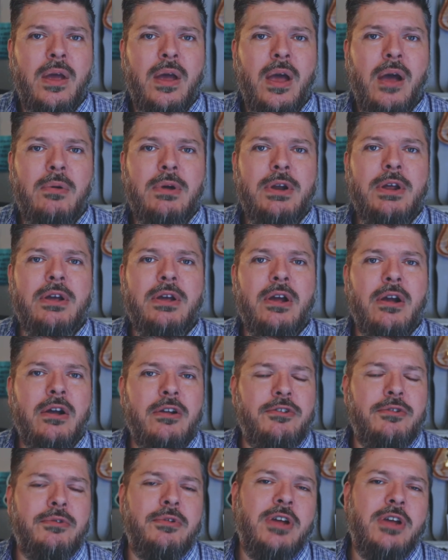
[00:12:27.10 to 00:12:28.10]
I want to
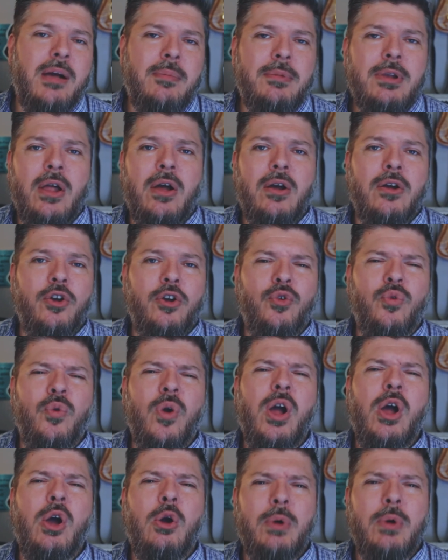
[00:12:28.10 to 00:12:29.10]
encourage you to come along,
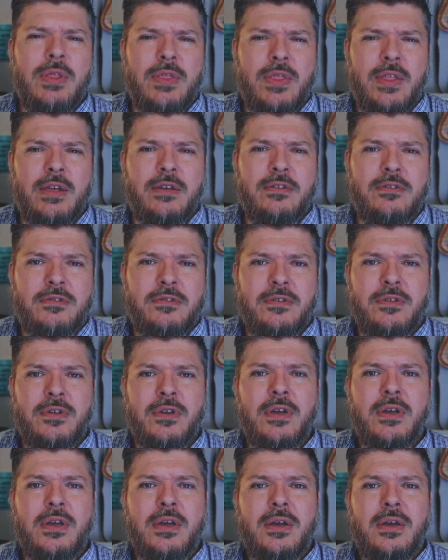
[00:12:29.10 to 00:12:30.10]
grow in this.
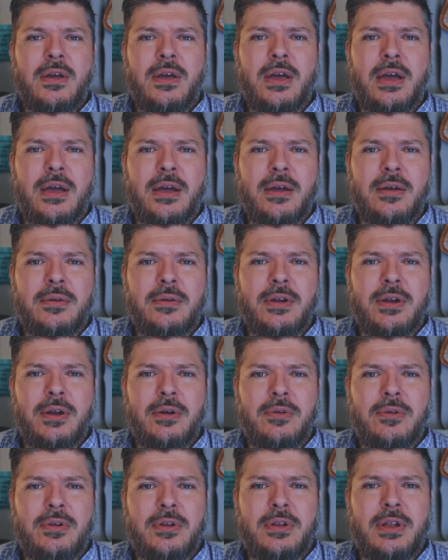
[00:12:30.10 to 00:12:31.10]

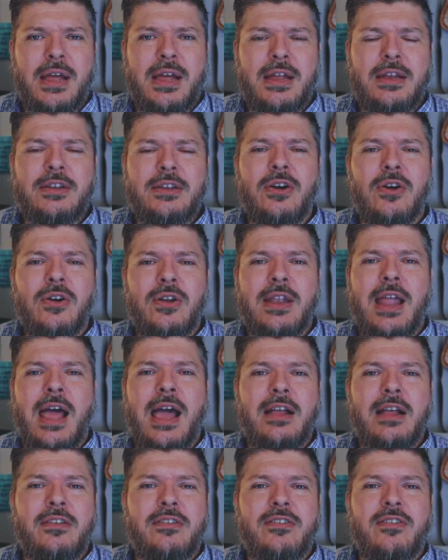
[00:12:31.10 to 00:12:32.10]
Let your
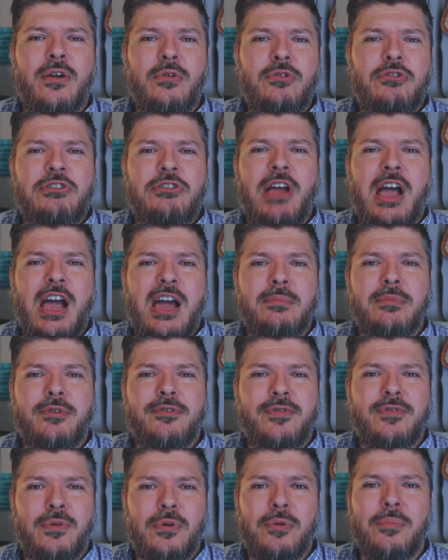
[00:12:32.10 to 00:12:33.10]
light so shine
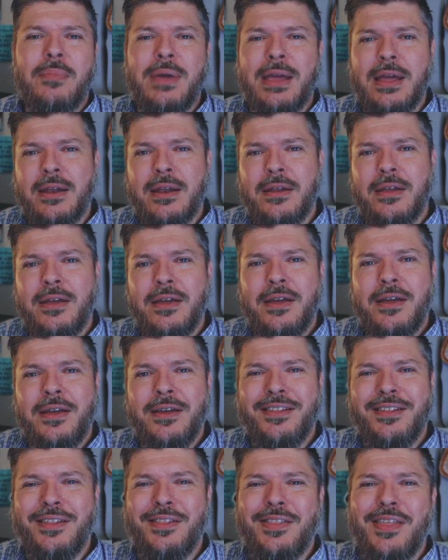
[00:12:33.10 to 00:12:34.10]
before men
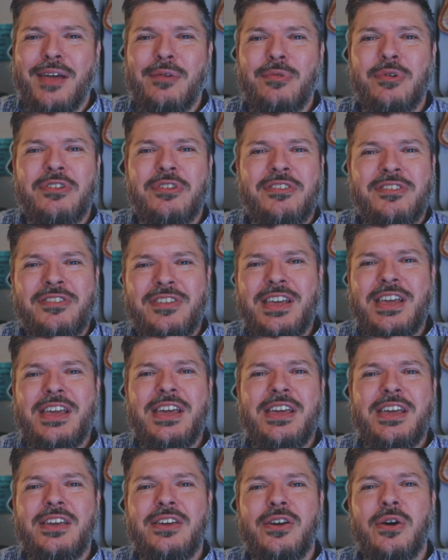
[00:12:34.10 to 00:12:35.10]
that they will
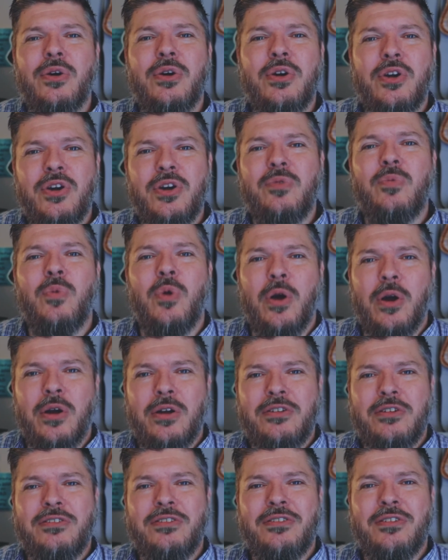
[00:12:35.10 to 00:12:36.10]
see your good
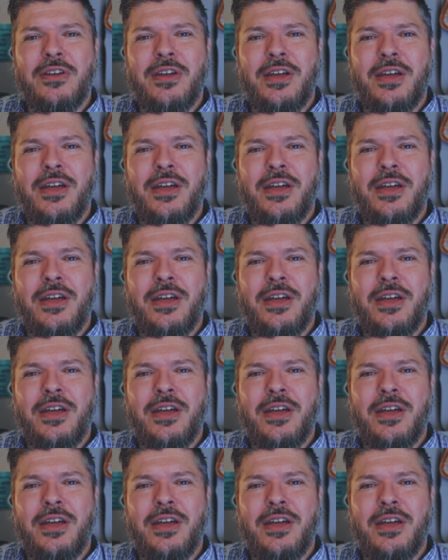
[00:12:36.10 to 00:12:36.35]
works